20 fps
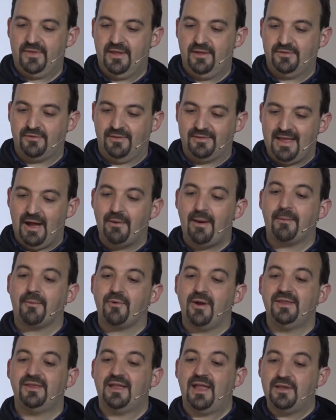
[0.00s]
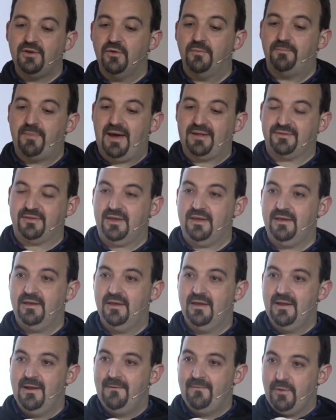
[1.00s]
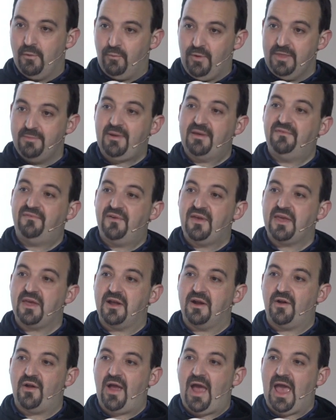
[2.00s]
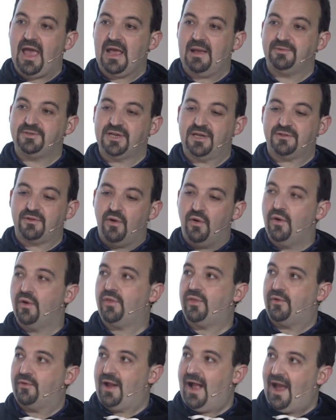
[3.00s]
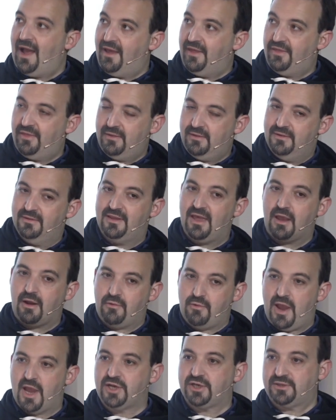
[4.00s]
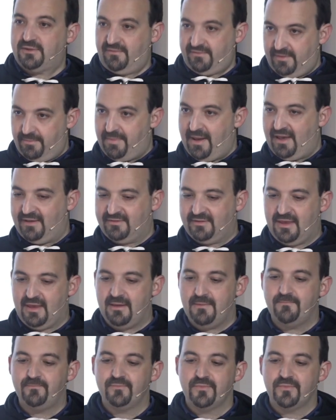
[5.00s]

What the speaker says: So now I'm creating a new passkey. With my finger, I have just authorized the creation of the passkey.